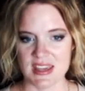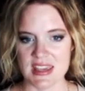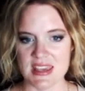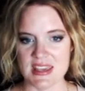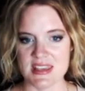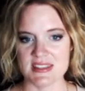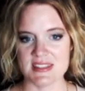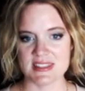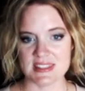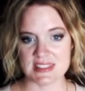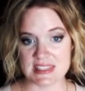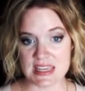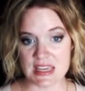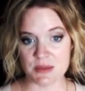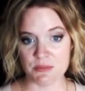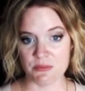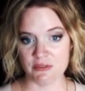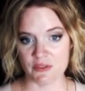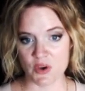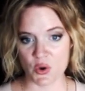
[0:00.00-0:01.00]
is
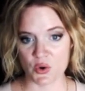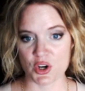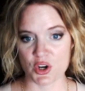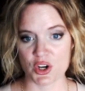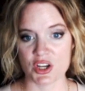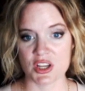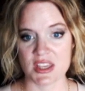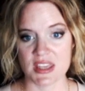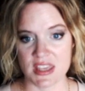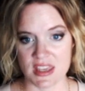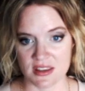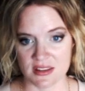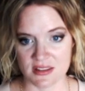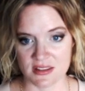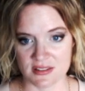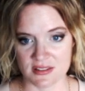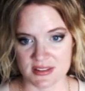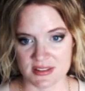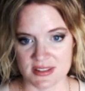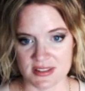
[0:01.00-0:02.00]
Steemvoter
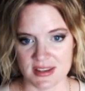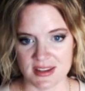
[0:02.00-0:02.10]
guilds.